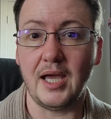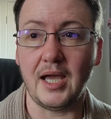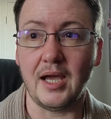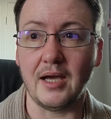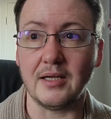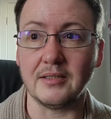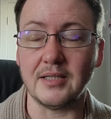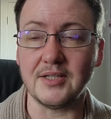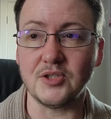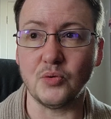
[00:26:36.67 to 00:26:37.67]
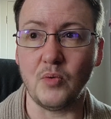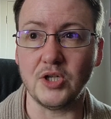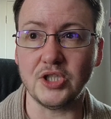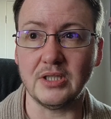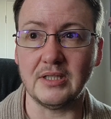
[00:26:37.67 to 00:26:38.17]
And I started
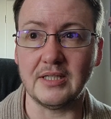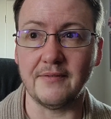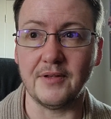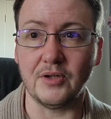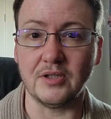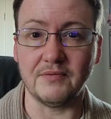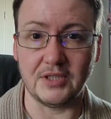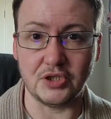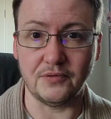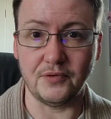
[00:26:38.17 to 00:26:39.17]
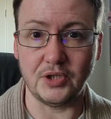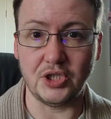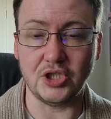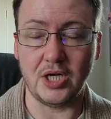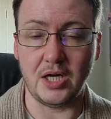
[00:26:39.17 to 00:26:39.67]
watching a lot of their convention
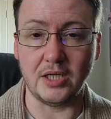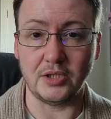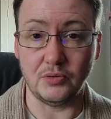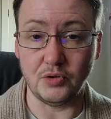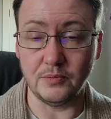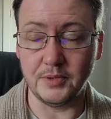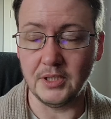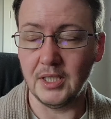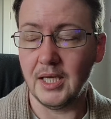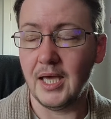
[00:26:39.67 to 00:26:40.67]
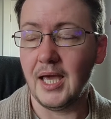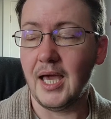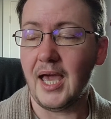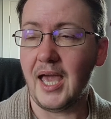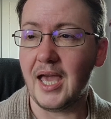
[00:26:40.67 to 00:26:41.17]
footage on YouTube,
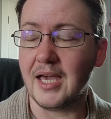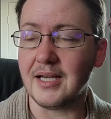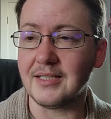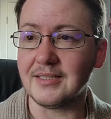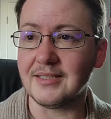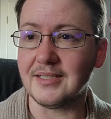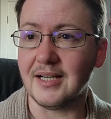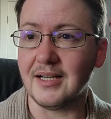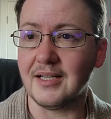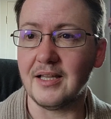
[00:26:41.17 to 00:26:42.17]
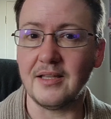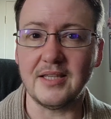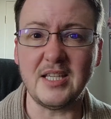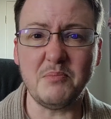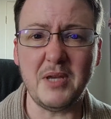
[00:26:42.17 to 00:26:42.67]
and uh,
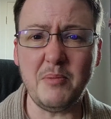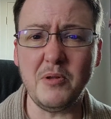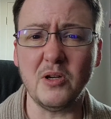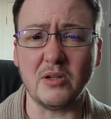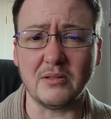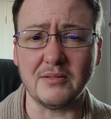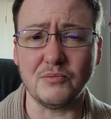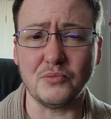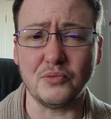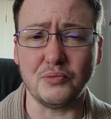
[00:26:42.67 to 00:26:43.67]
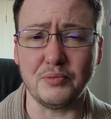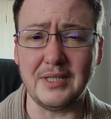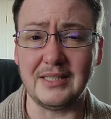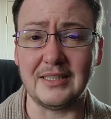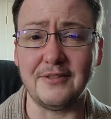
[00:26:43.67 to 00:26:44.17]
these people are
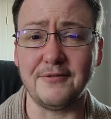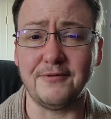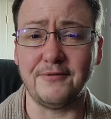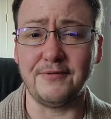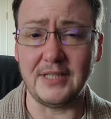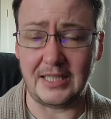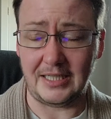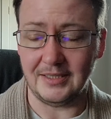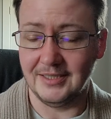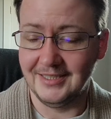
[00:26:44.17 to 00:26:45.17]
really funny.